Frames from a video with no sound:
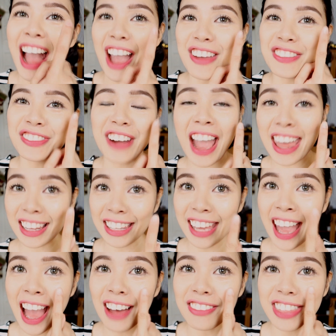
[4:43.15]
I
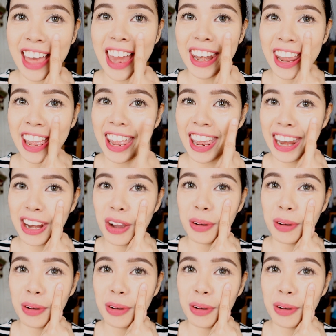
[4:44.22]
finally have that in.